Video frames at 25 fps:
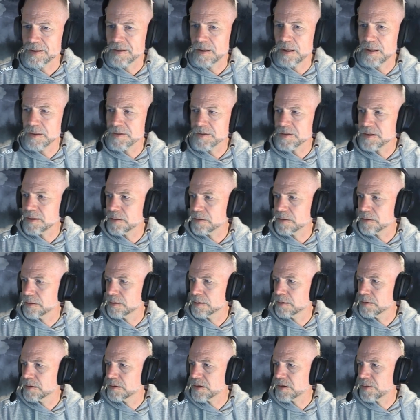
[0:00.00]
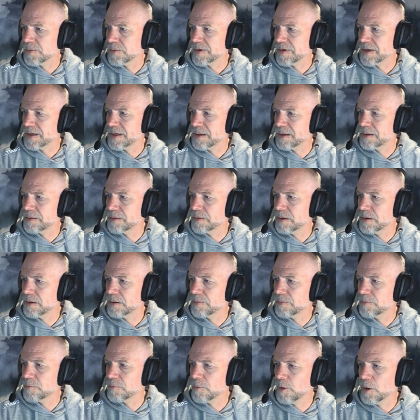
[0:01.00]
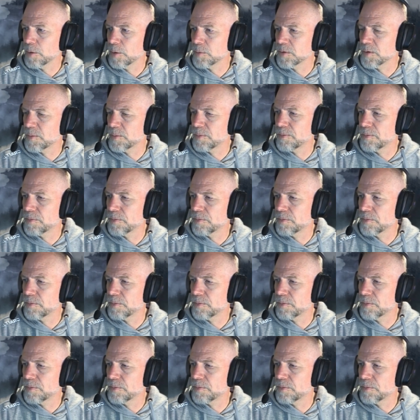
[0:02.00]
altar. So we've got a robed